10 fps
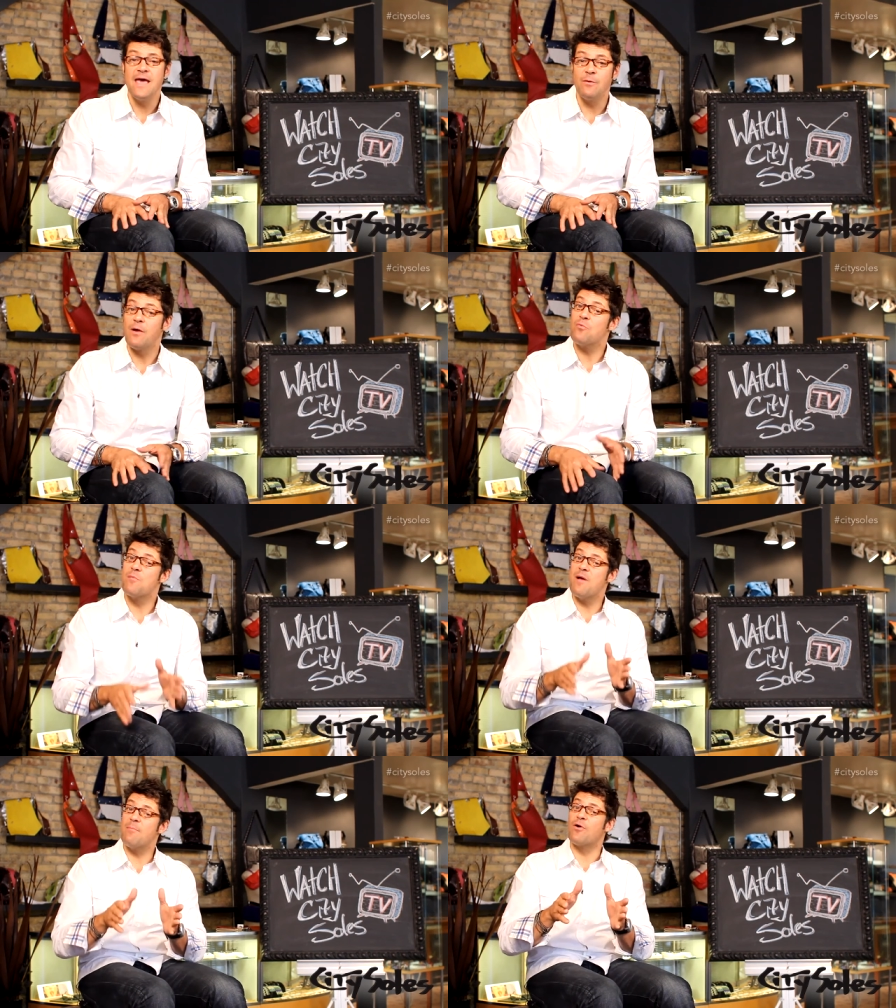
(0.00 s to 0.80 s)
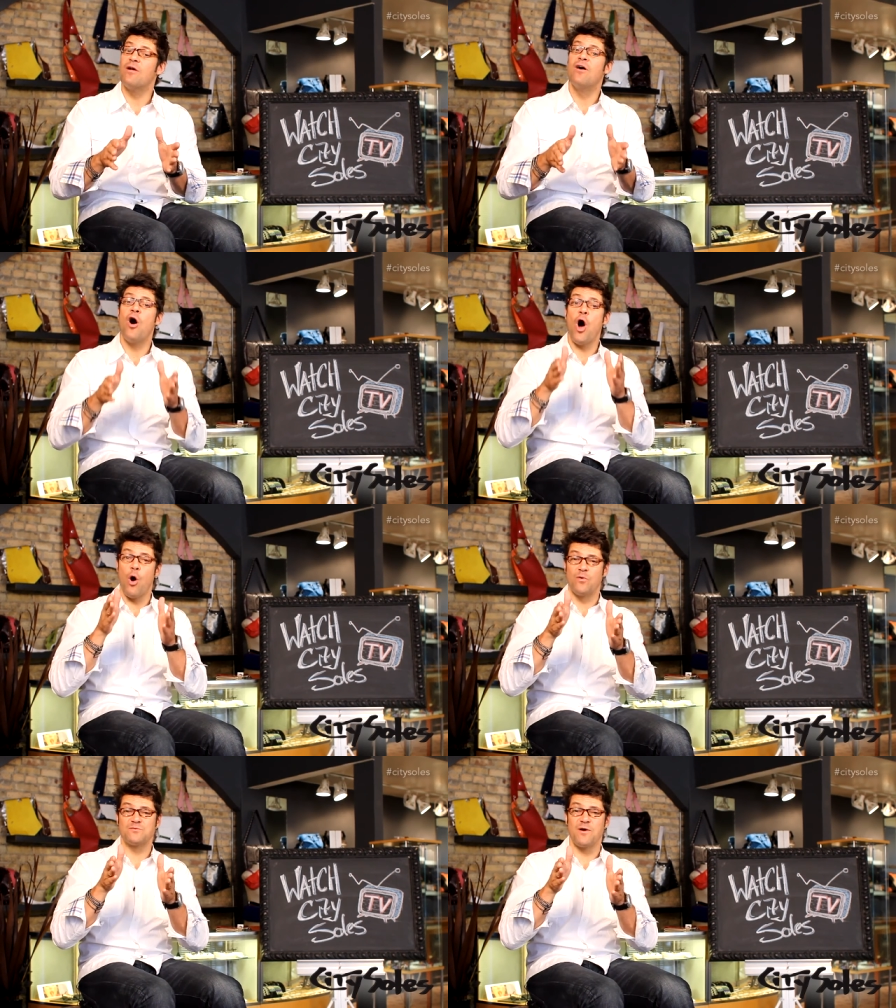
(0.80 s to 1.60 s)
Anyway, remember,
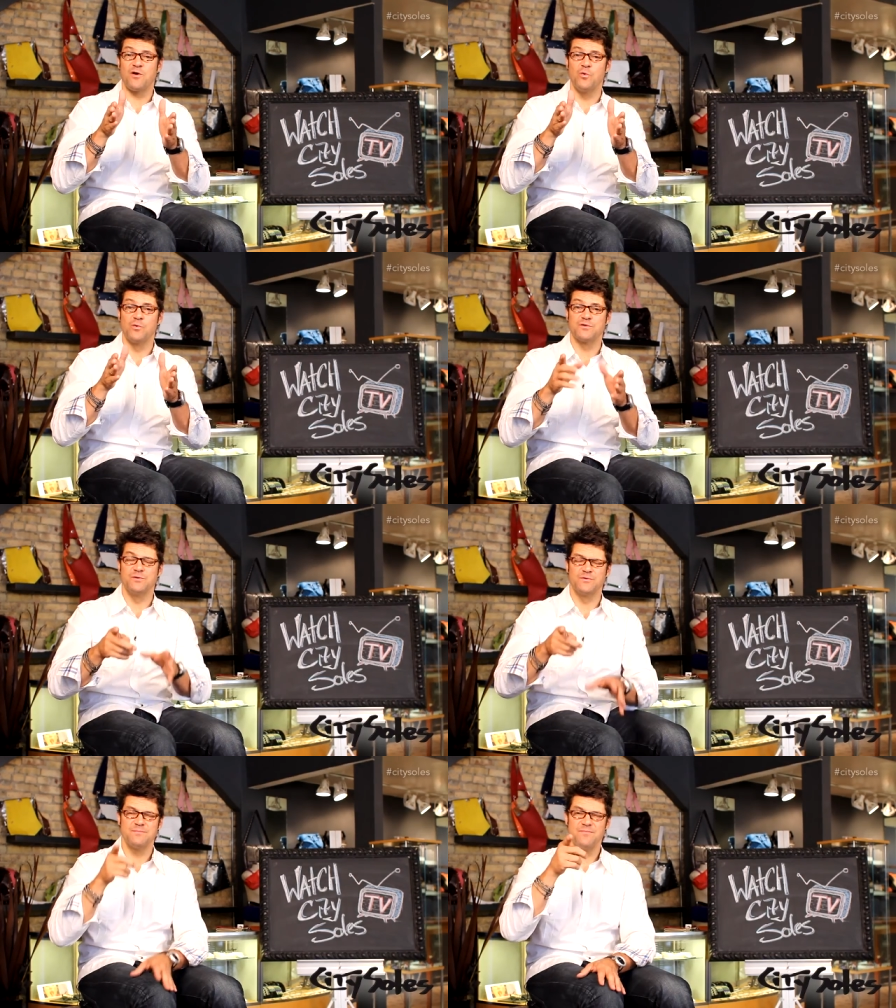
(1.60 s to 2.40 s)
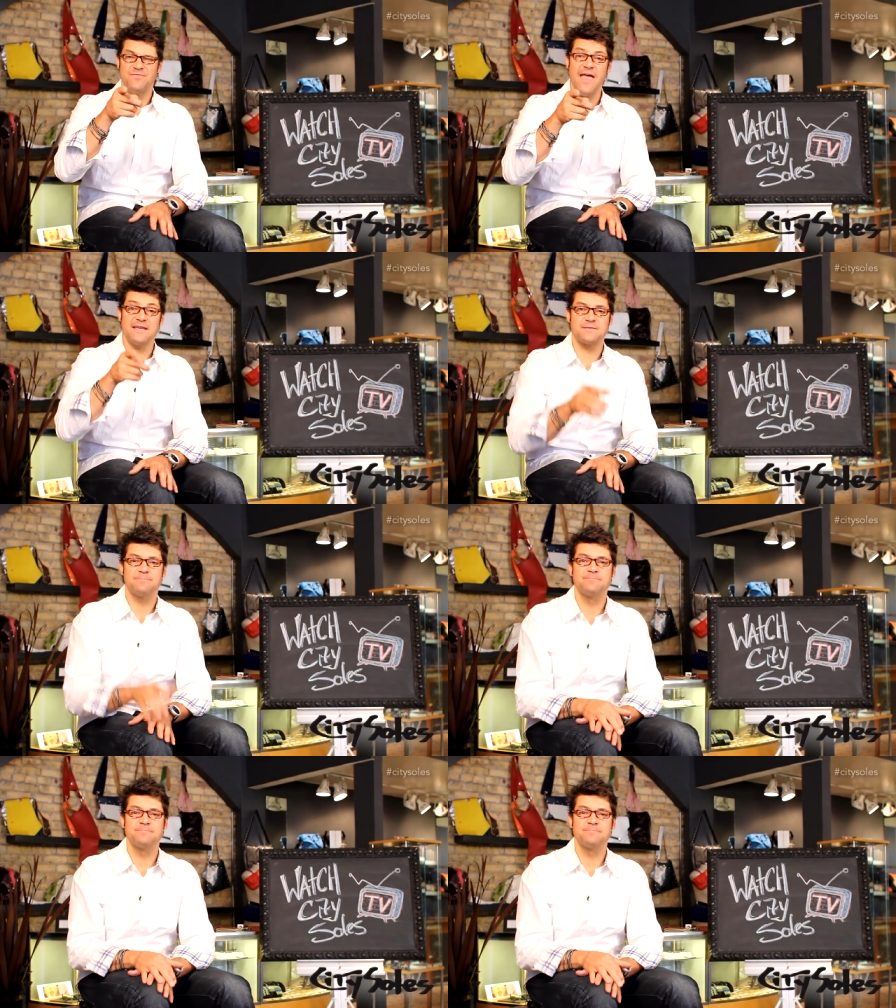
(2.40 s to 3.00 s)
always wear cool shoes. Thanks.